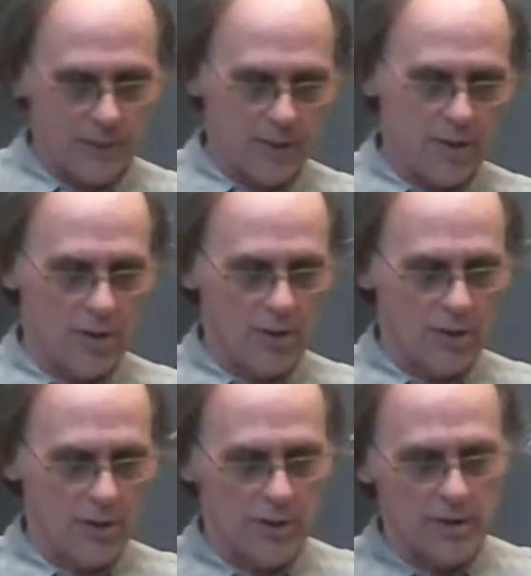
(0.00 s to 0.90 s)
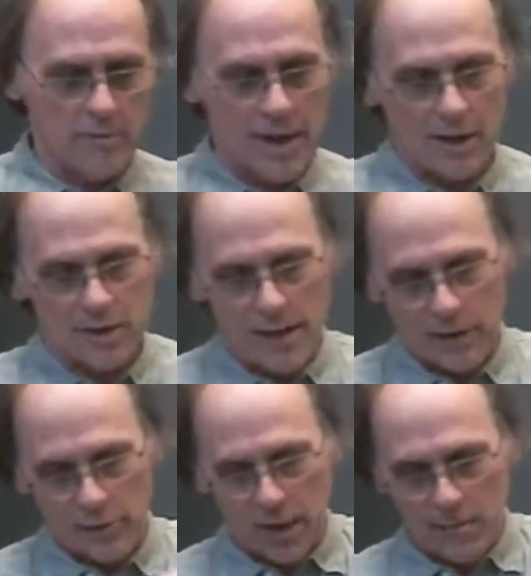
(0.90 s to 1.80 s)
you may
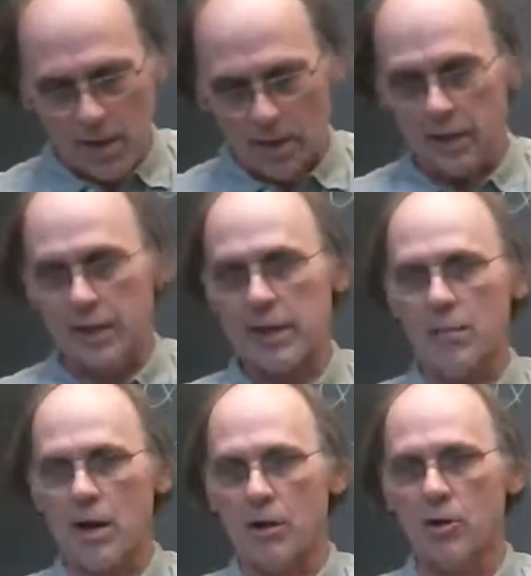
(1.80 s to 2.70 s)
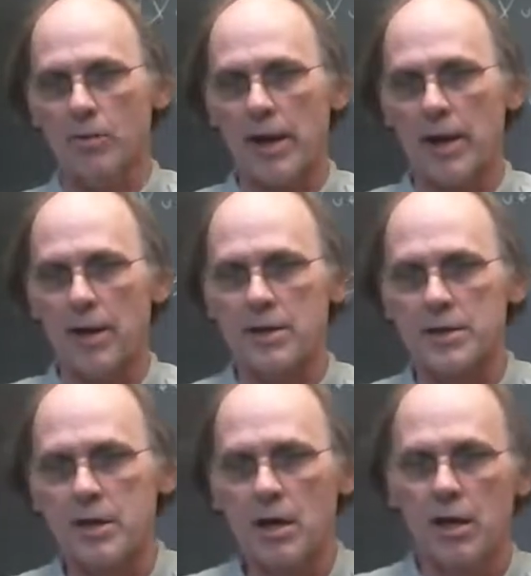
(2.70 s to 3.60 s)
create particle-antiparticle
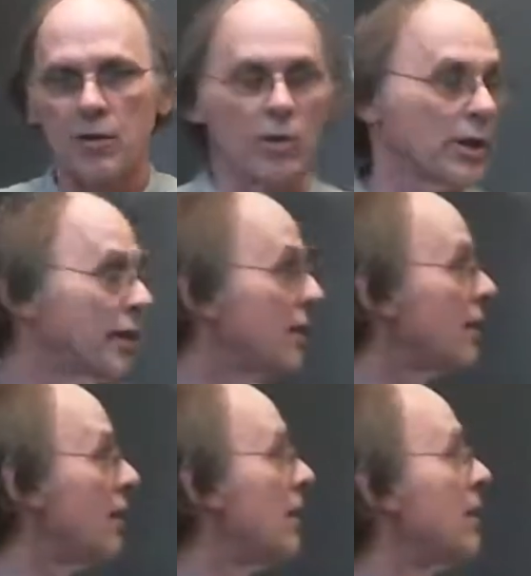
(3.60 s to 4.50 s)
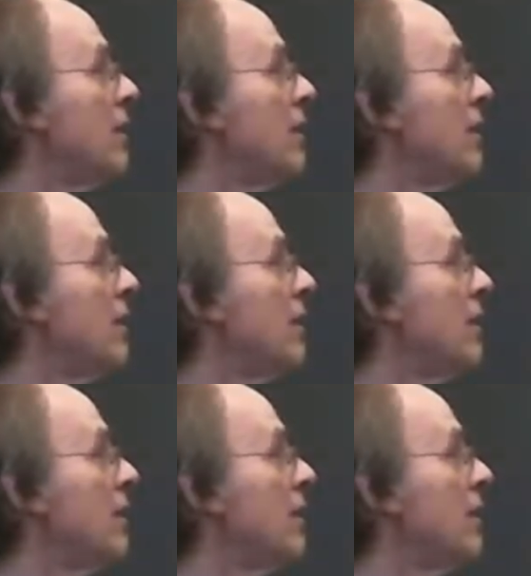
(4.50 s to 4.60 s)
pairs. Well, here,